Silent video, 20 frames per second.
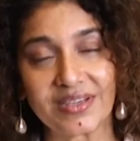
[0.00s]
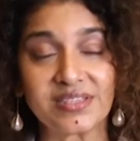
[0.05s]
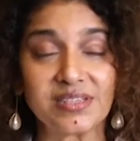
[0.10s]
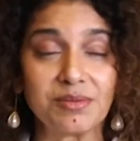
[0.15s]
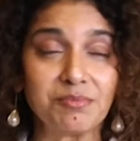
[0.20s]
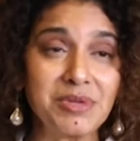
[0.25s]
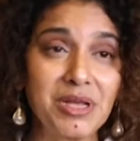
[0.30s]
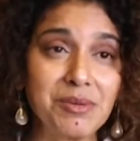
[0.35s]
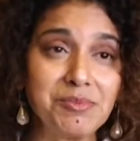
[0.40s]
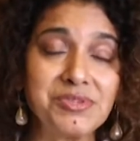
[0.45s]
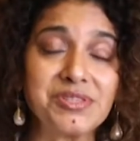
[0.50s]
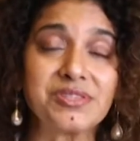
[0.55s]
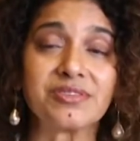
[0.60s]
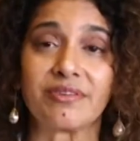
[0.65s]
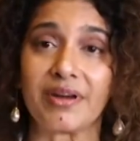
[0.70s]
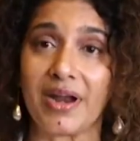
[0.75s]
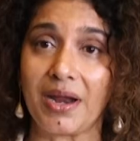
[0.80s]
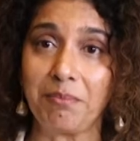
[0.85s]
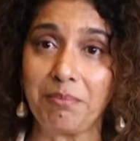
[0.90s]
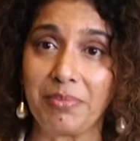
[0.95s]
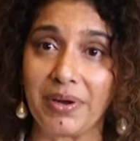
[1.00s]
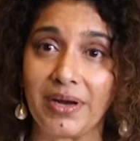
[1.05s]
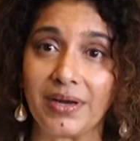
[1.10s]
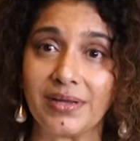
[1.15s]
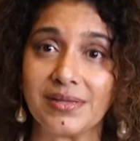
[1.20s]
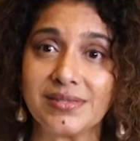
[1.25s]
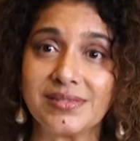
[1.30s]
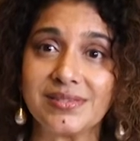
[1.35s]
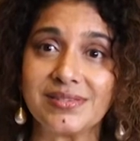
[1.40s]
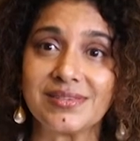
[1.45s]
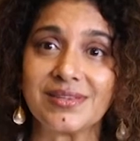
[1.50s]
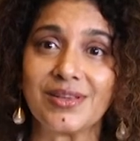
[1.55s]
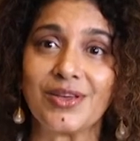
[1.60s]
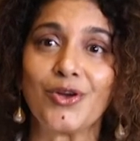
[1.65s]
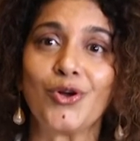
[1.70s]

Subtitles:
is, sometimes it's grandparents,